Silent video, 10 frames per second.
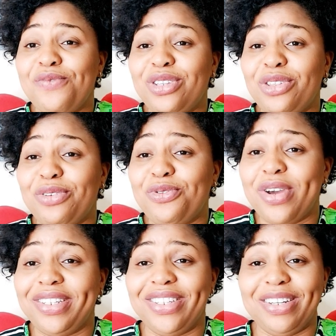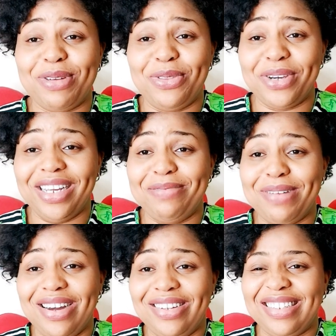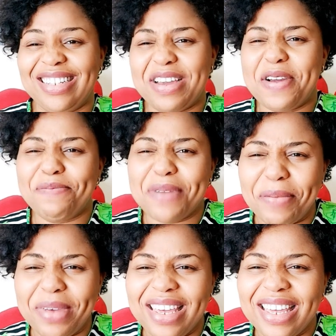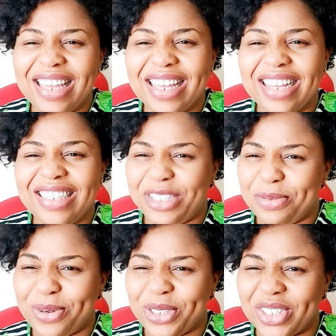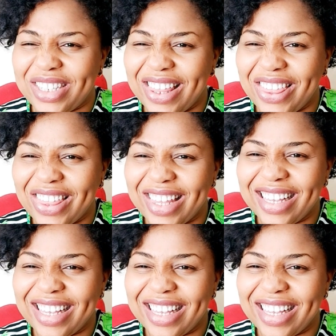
What sort of question am I talking about? Mommy, did you brush your teeth?